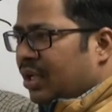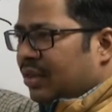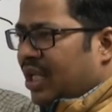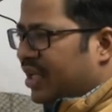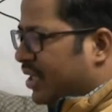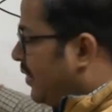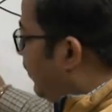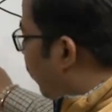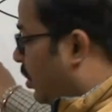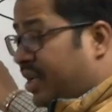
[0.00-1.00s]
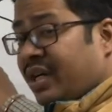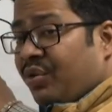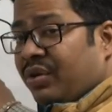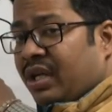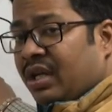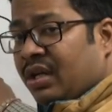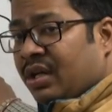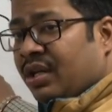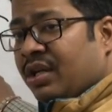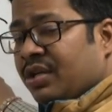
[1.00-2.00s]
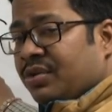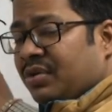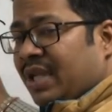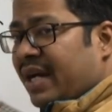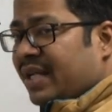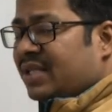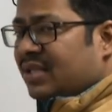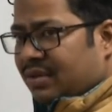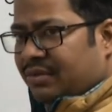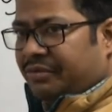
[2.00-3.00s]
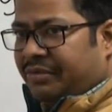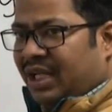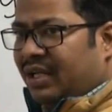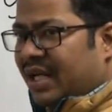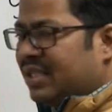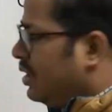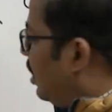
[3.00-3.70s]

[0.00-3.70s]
then it is 400 only. So that is very less,